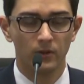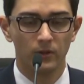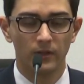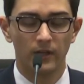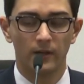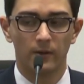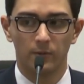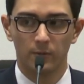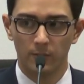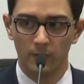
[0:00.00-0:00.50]

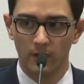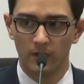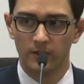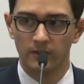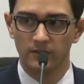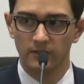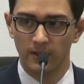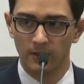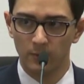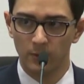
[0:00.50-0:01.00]
Yeah, we were on
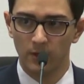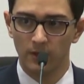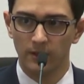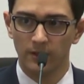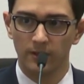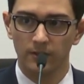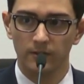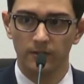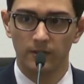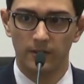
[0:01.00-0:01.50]
the sidewalk.
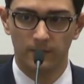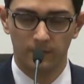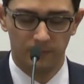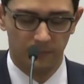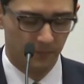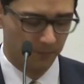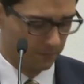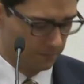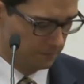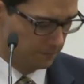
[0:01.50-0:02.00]

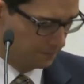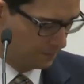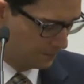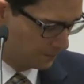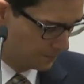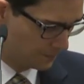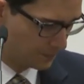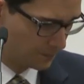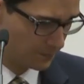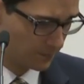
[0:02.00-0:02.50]

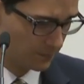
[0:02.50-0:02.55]
Where